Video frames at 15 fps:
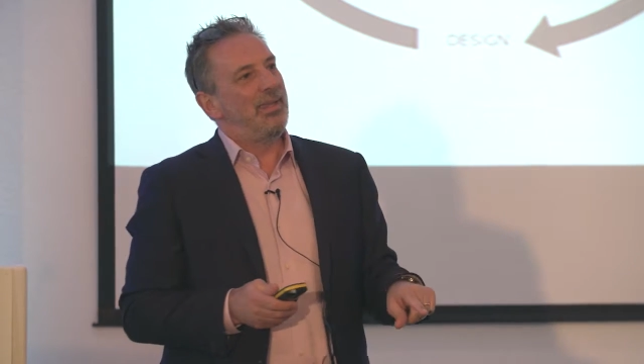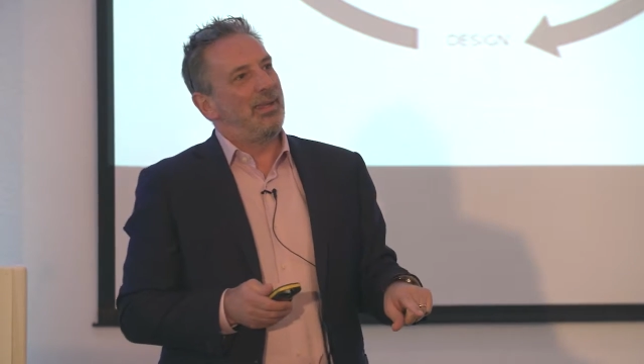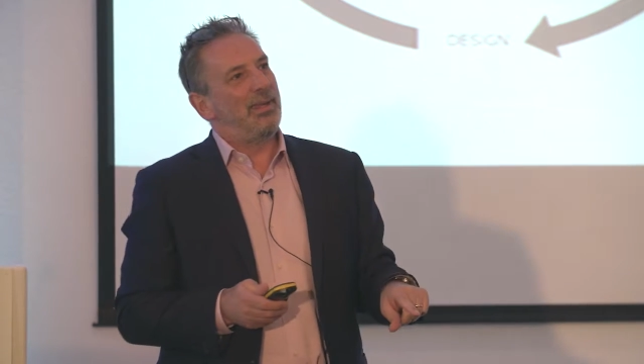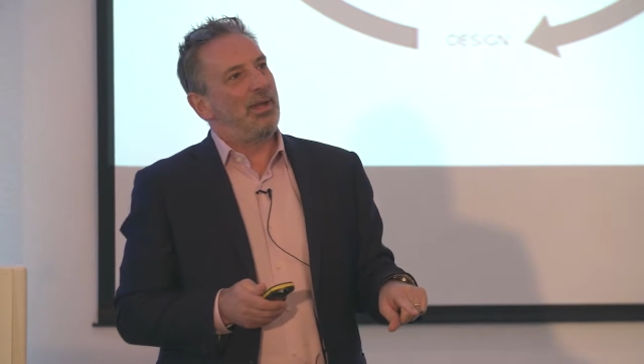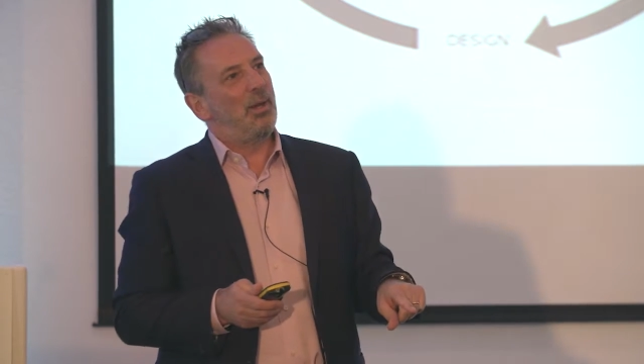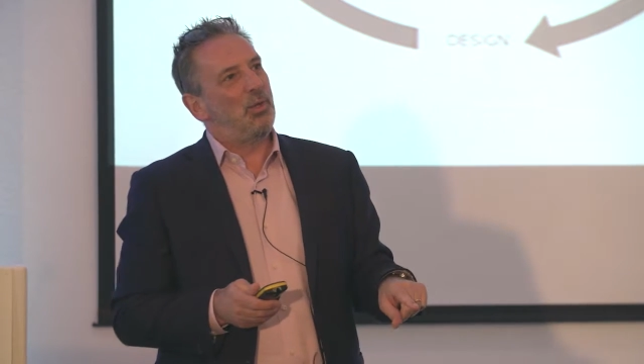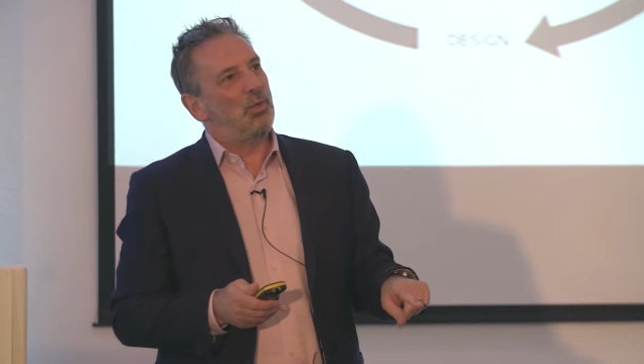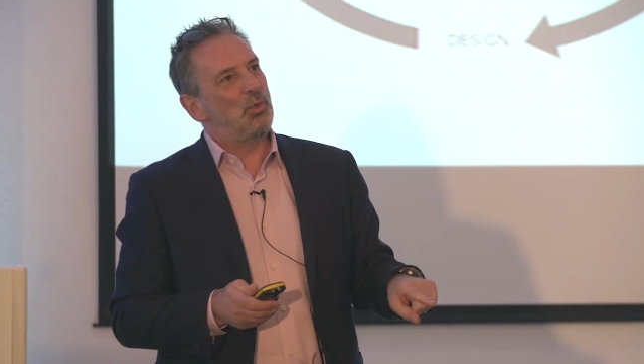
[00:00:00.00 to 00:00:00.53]

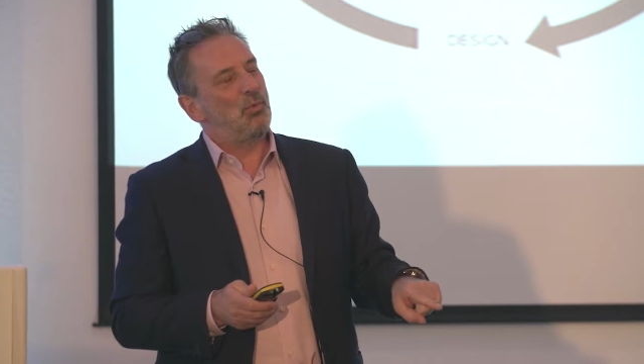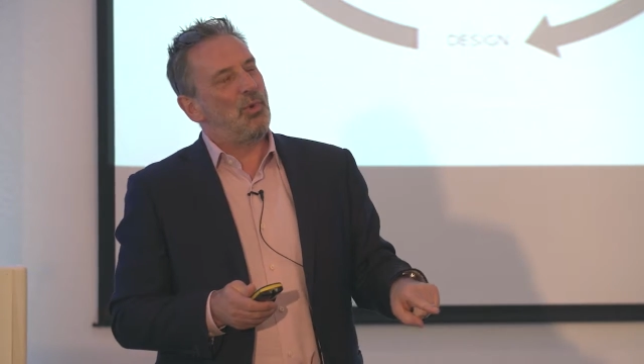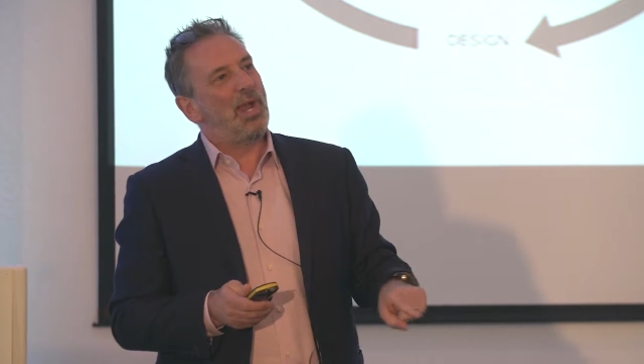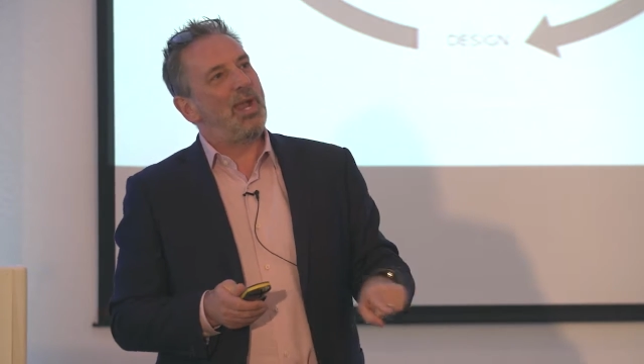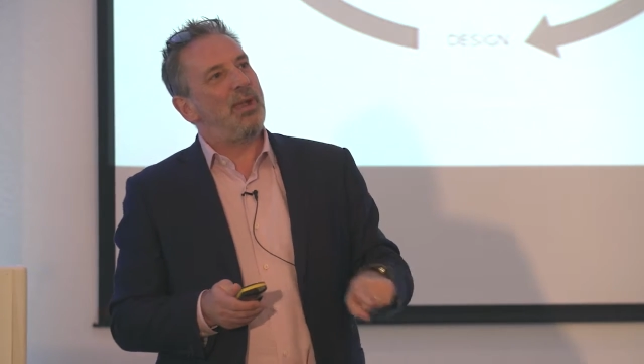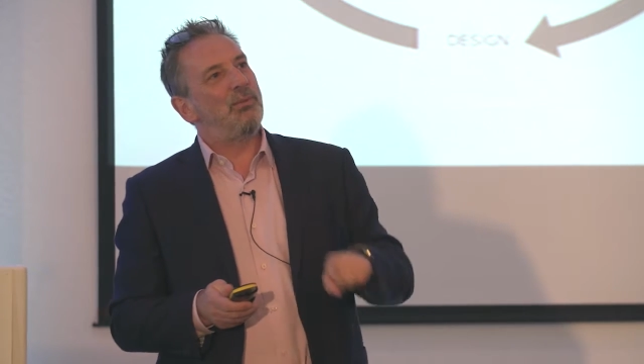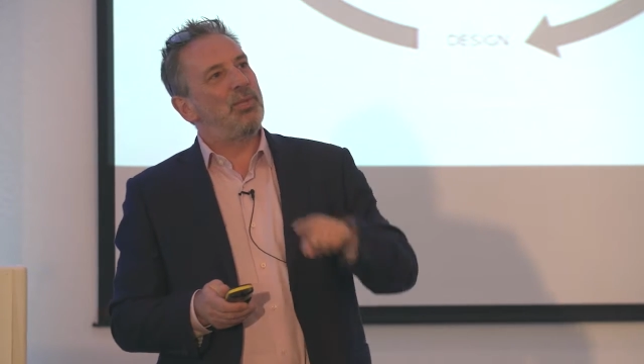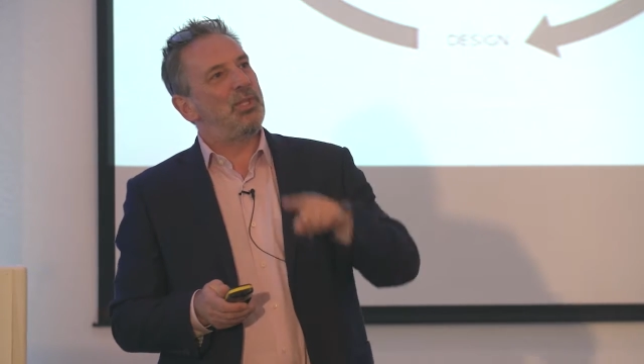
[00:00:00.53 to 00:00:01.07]
goes
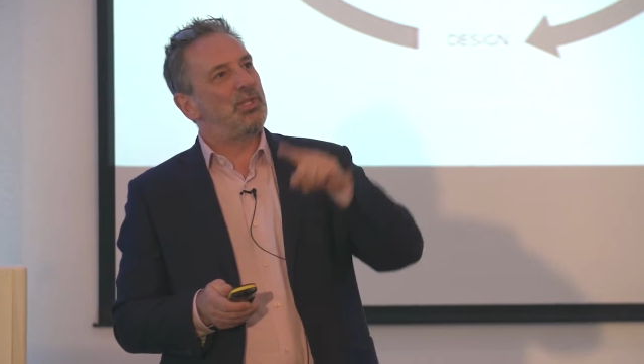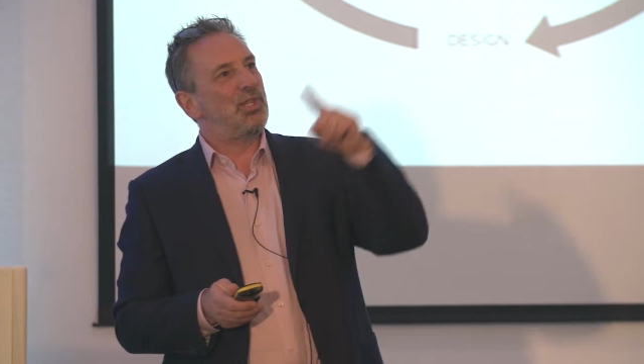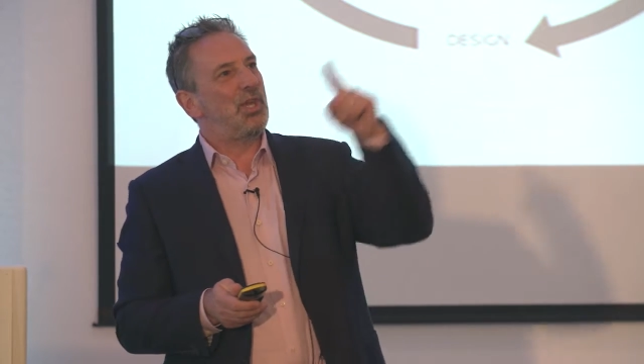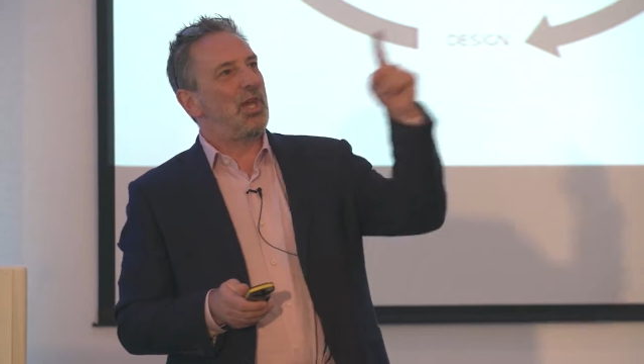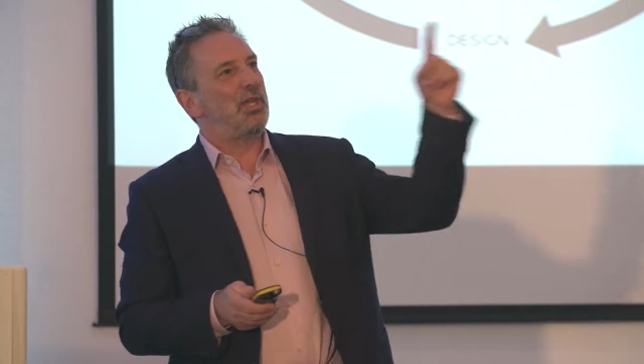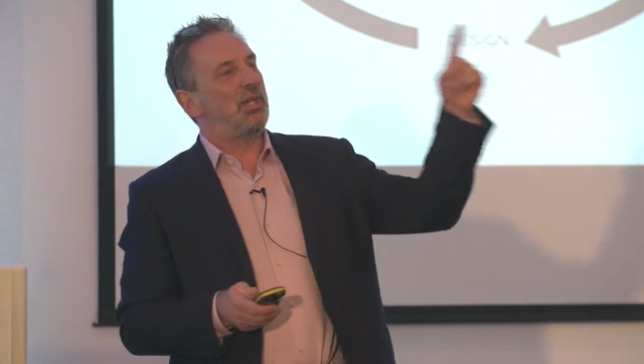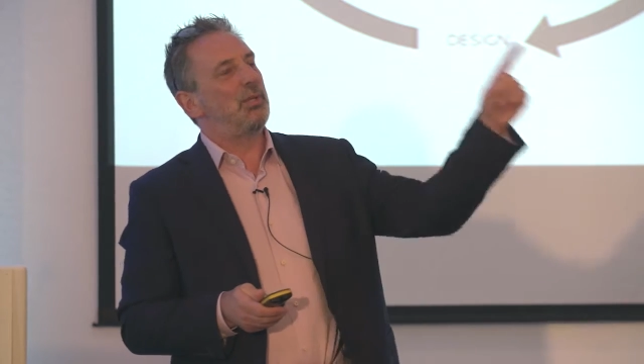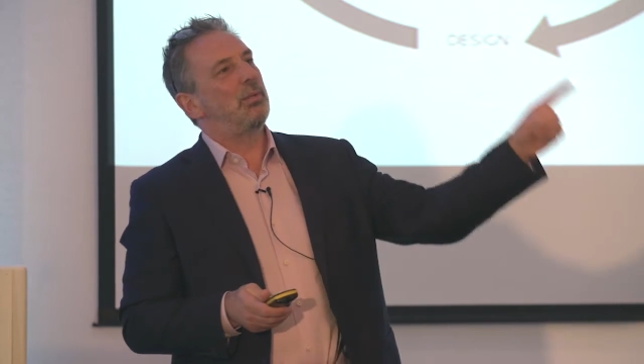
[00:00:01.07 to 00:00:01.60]
round the
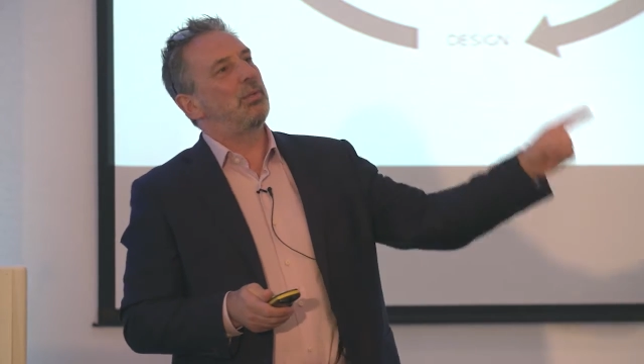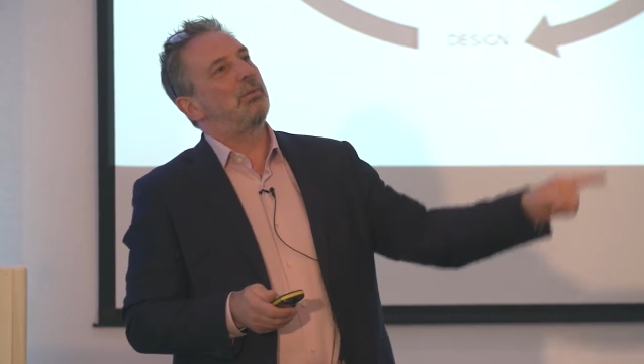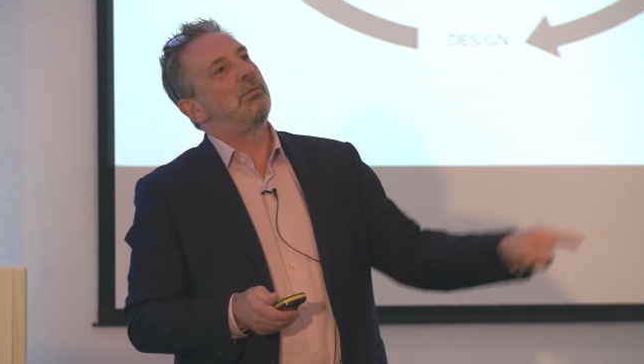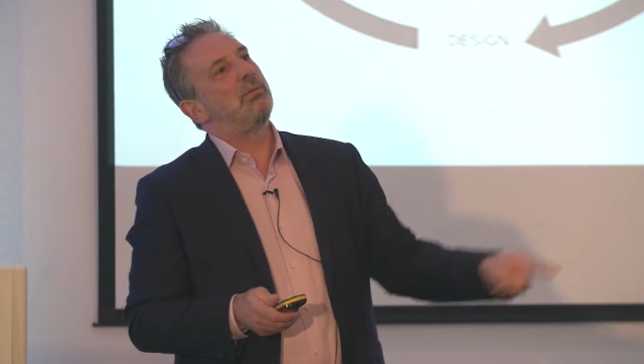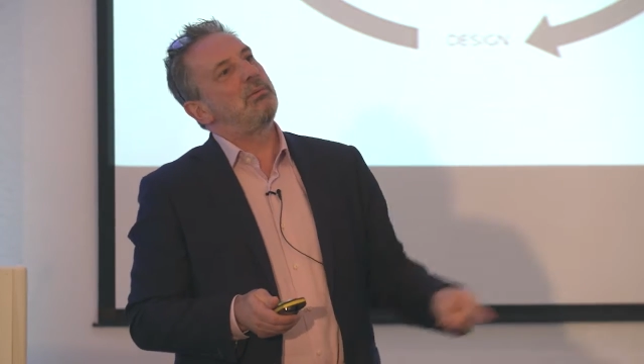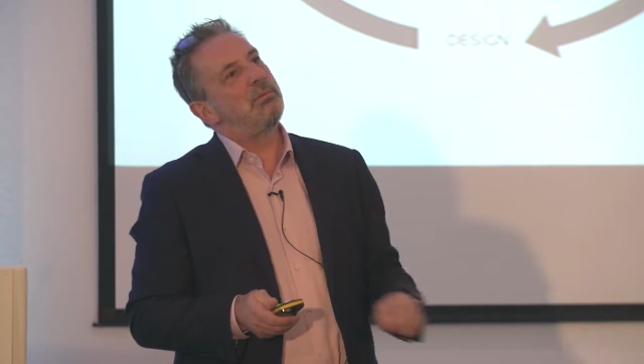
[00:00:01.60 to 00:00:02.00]
cycle